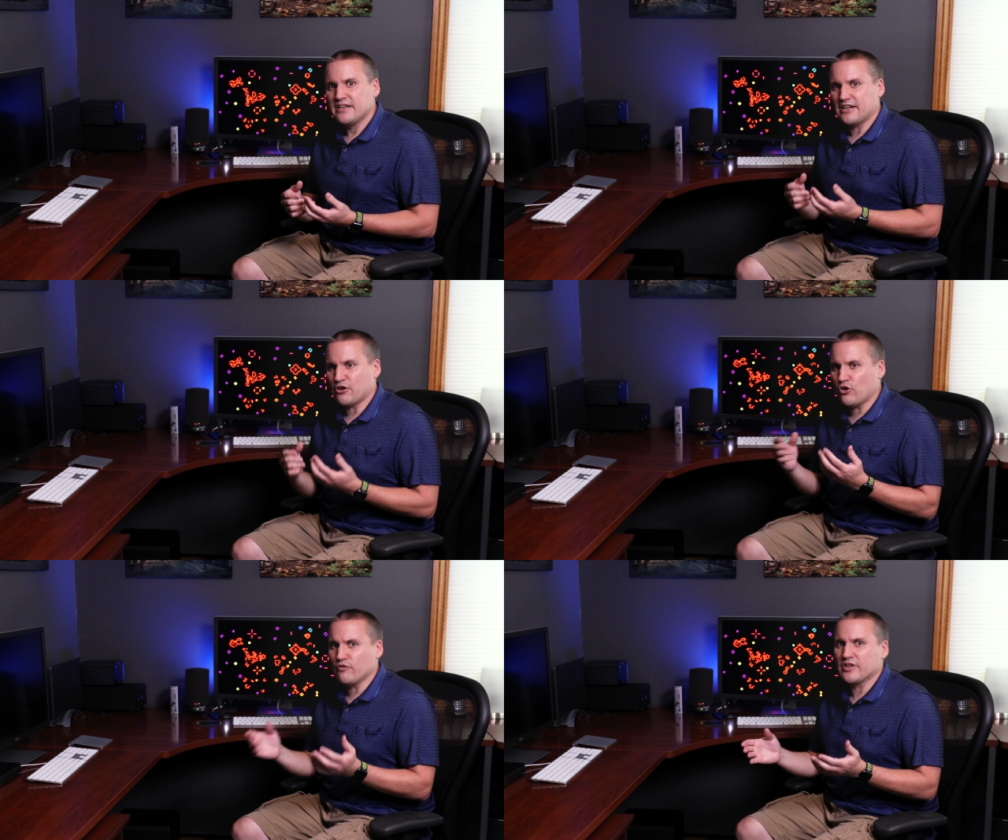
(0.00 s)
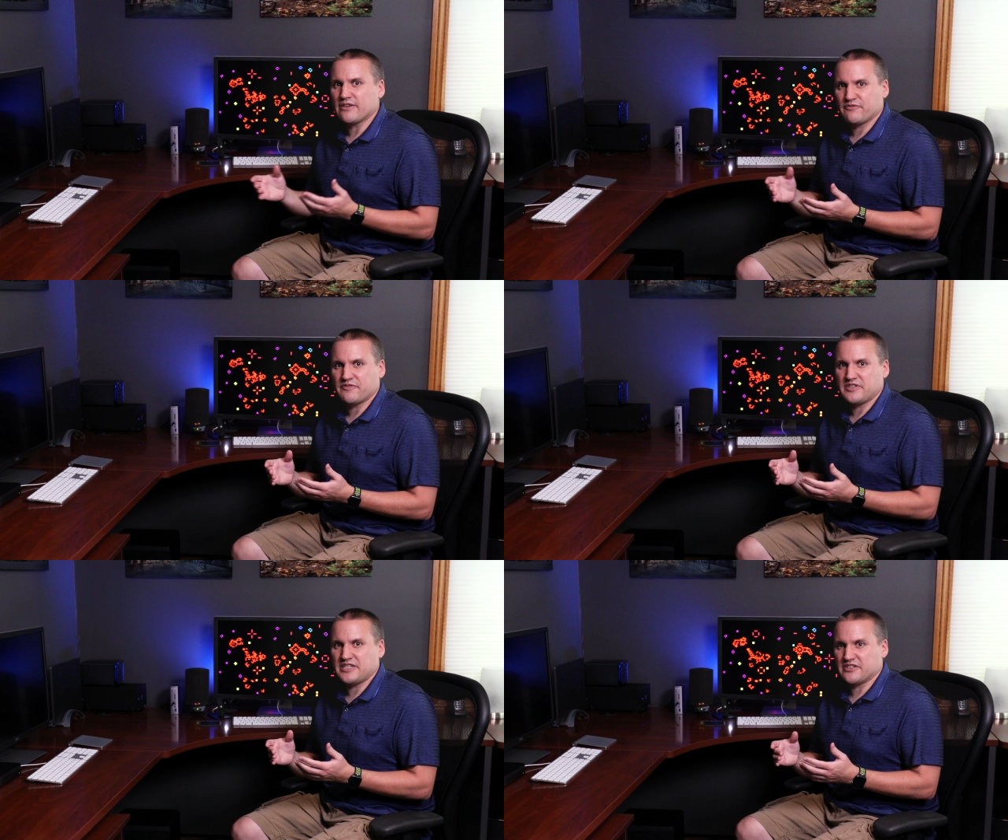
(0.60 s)
Now, over that
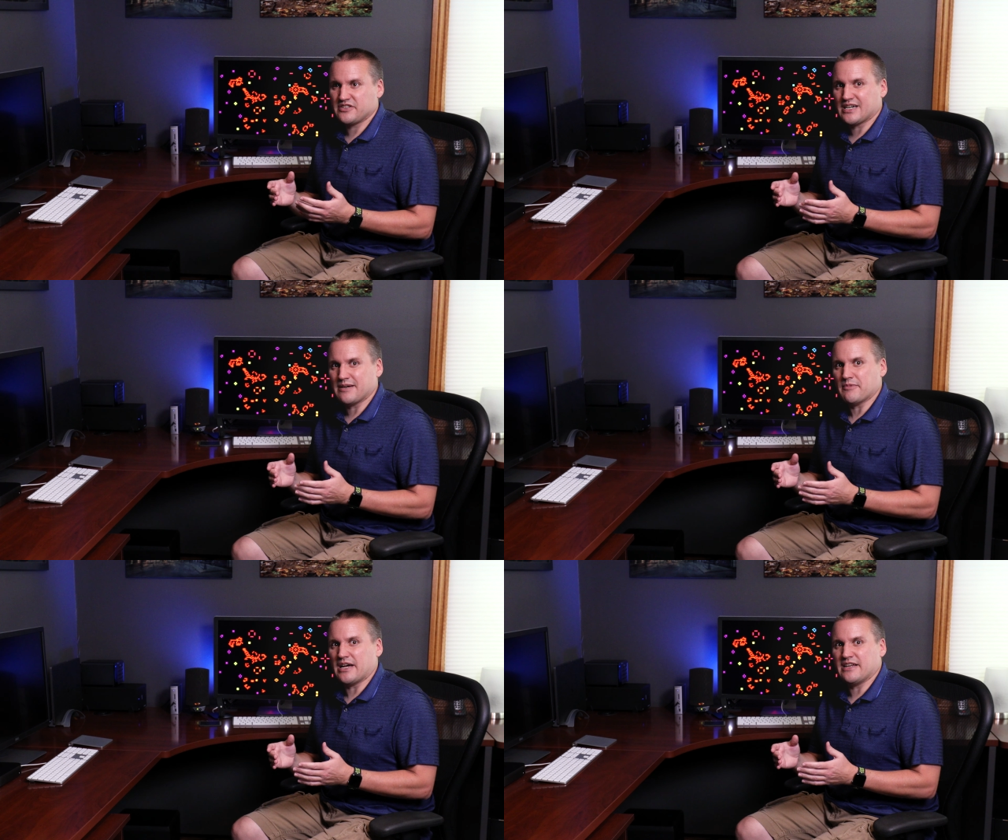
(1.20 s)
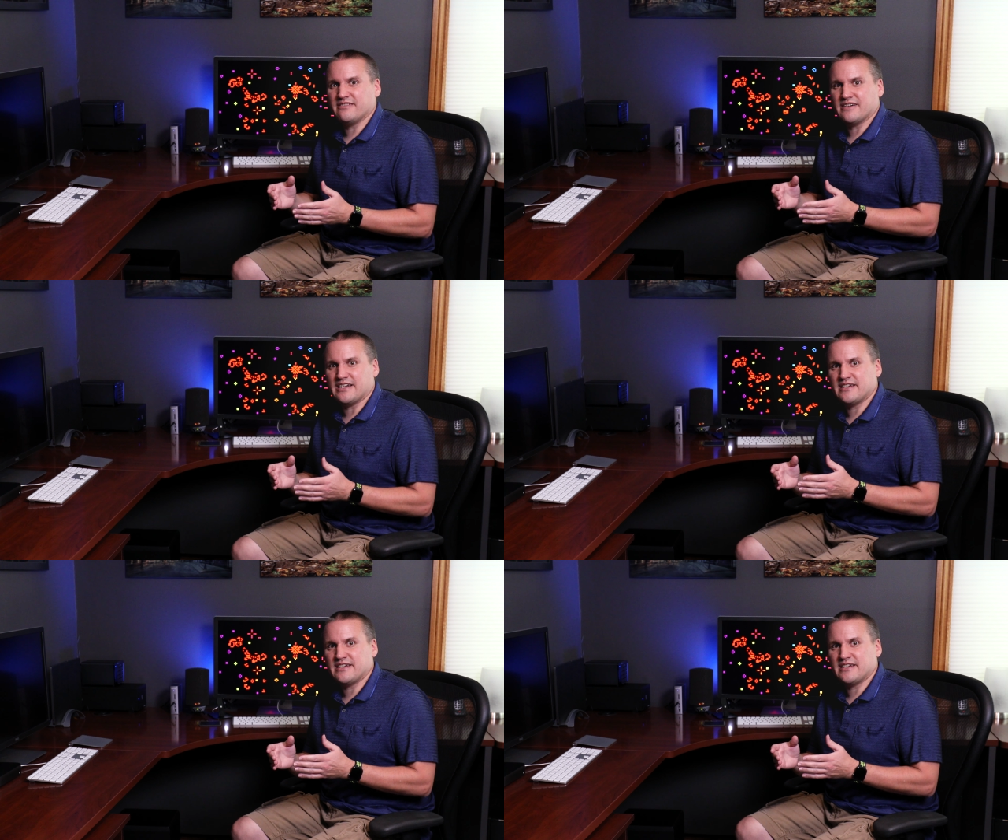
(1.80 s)
15 years time, I